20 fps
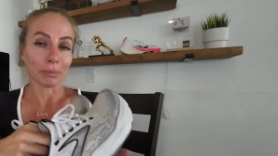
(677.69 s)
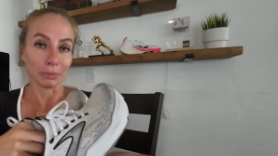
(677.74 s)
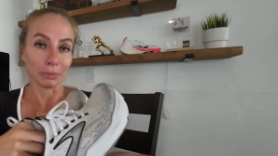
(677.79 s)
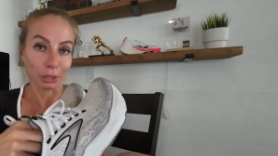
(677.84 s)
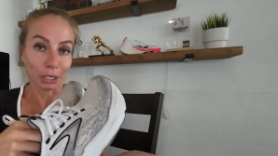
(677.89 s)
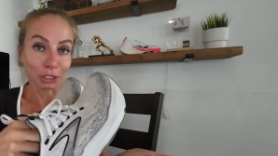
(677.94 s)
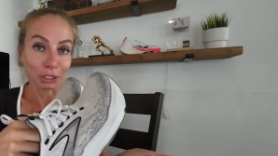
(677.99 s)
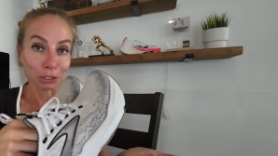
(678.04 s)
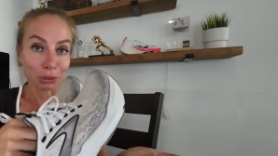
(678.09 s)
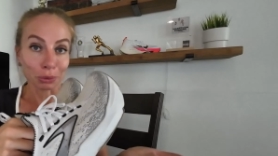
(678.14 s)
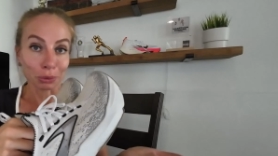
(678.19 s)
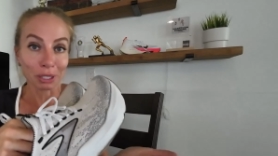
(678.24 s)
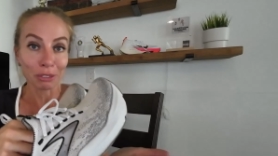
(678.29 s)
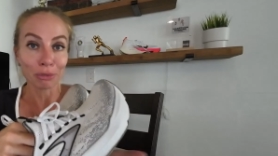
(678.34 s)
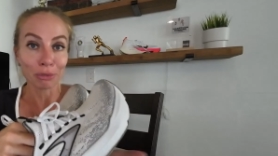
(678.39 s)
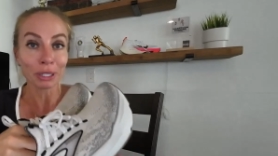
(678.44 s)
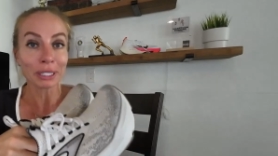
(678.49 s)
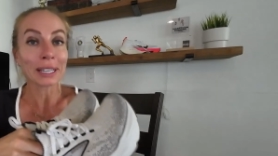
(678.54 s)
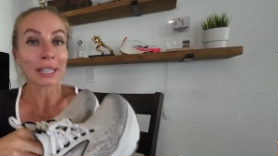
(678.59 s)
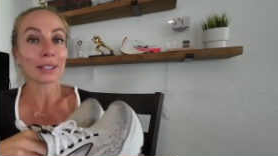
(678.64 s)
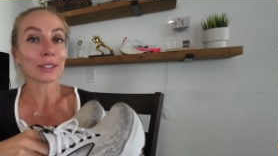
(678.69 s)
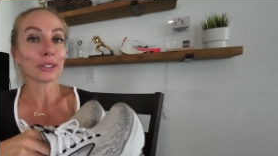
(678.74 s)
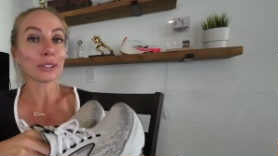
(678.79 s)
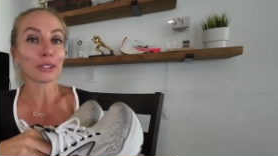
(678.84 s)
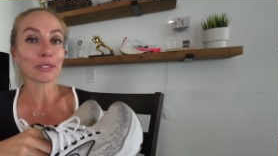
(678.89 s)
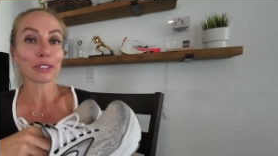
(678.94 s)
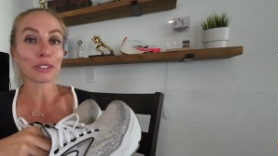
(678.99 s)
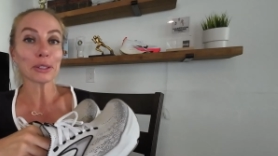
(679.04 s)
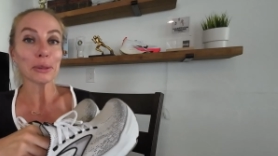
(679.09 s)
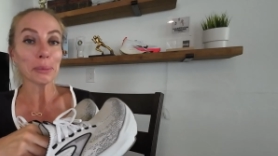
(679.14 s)
you actually only have one color
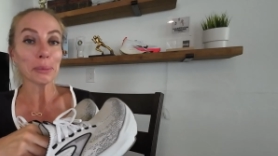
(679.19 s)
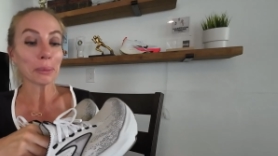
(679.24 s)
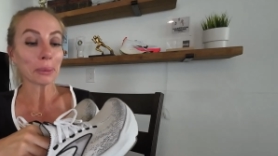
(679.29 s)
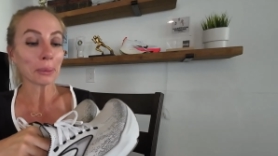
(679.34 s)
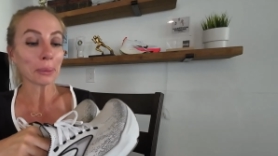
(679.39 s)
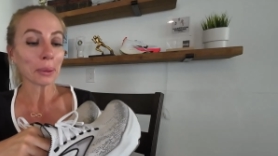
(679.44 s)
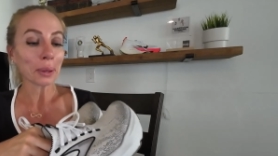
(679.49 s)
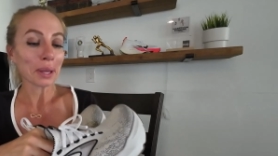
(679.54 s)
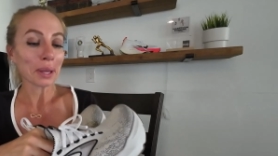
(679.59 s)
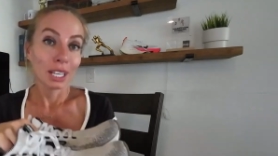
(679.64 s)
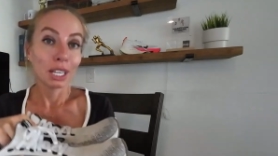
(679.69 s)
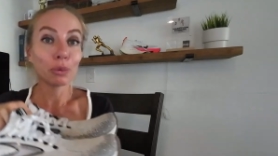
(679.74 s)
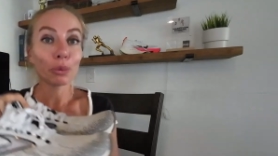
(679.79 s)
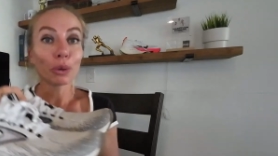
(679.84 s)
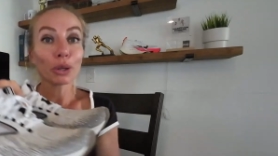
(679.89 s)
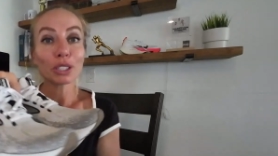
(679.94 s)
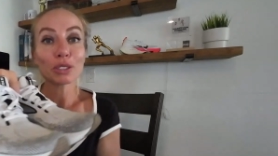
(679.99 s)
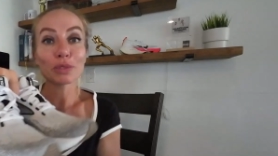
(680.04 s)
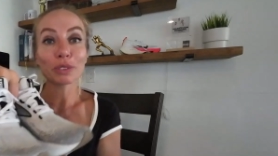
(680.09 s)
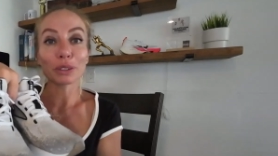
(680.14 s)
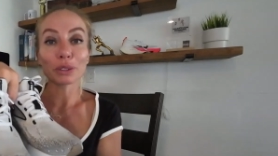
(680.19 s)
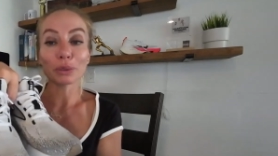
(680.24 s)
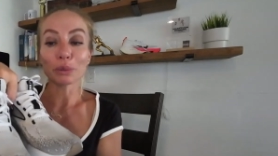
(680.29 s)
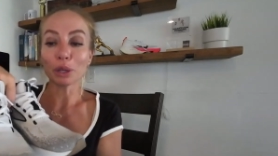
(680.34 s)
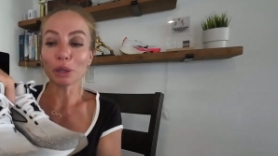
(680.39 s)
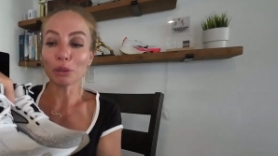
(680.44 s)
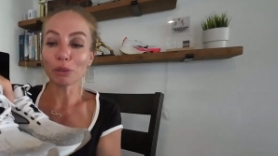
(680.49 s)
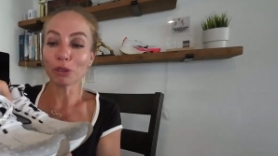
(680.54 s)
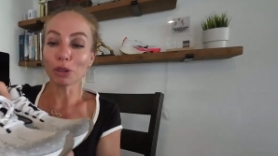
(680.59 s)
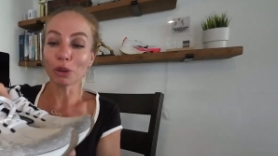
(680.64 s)
available, it works very
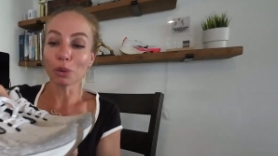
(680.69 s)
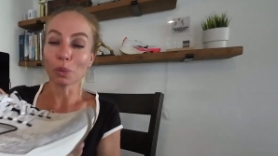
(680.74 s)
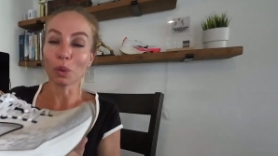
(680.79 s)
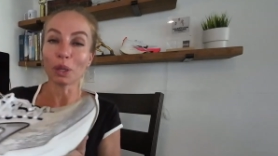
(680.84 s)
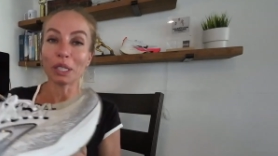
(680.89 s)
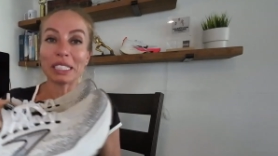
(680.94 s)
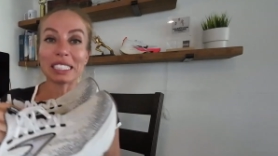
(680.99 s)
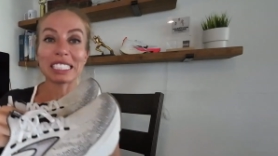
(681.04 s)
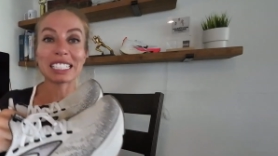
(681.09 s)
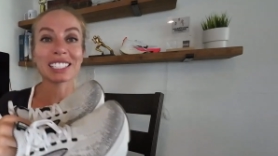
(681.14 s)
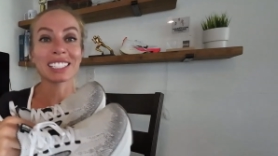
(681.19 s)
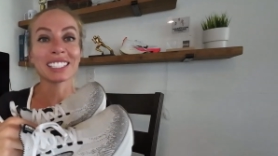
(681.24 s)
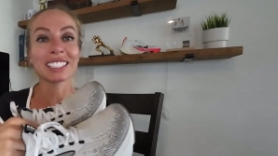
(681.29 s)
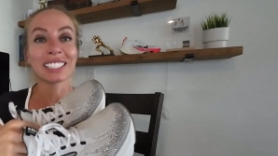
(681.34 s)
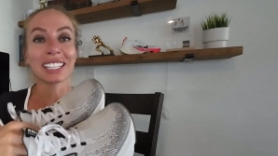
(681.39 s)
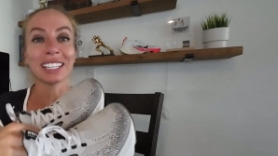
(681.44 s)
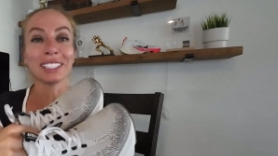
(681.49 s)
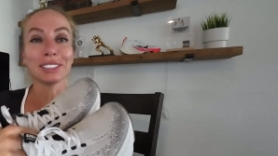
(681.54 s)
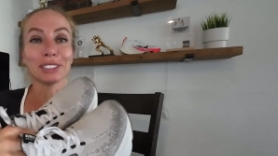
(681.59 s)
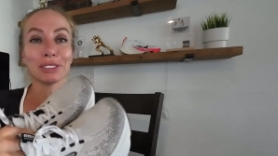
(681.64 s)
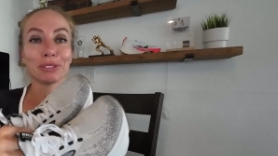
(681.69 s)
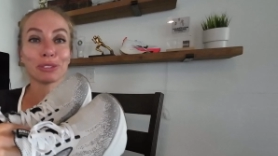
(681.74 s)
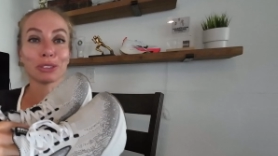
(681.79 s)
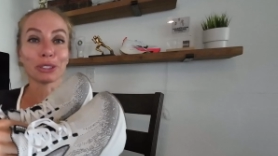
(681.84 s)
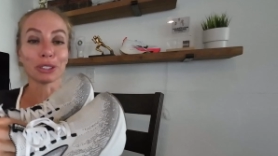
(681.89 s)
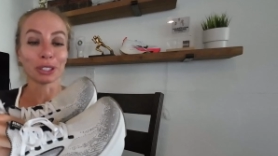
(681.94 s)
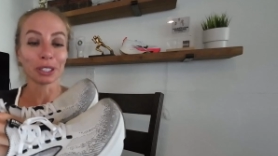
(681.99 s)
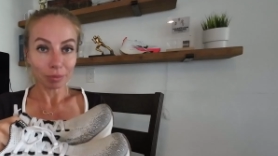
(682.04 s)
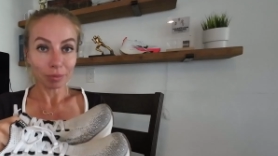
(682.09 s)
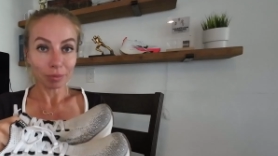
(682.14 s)
well for what it is intended for.